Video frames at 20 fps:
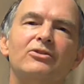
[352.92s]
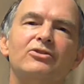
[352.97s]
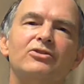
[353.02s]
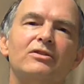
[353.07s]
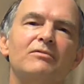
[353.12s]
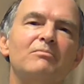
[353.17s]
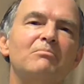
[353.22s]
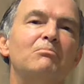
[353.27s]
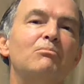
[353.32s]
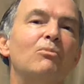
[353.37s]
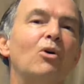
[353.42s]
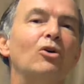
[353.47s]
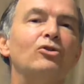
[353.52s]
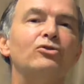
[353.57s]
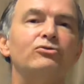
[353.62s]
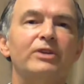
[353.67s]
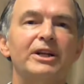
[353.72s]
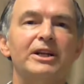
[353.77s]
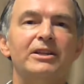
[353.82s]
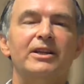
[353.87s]
sort of
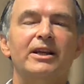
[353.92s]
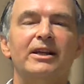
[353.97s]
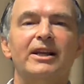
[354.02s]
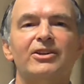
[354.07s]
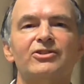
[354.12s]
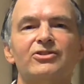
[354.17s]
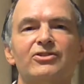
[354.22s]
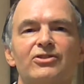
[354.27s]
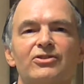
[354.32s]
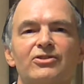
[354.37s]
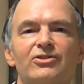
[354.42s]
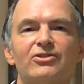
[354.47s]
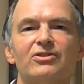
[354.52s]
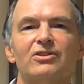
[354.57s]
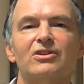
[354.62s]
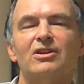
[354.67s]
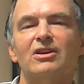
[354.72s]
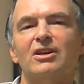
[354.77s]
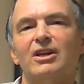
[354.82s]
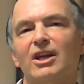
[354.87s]
moderate their lessons